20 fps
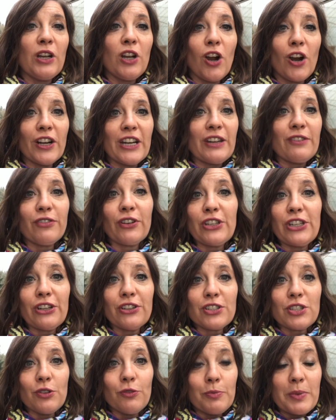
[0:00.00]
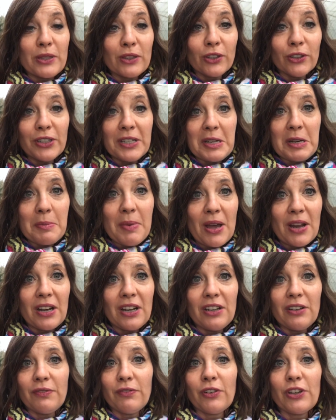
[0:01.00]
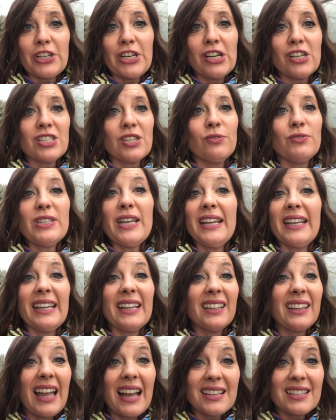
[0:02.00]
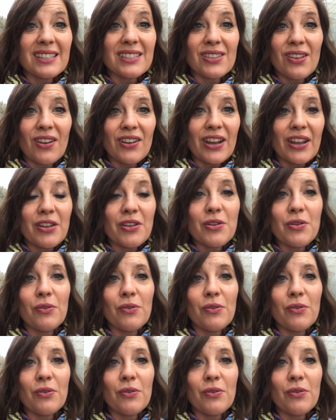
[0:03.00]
been gardening for years, who've been learning about it for years, who've taken classes on it,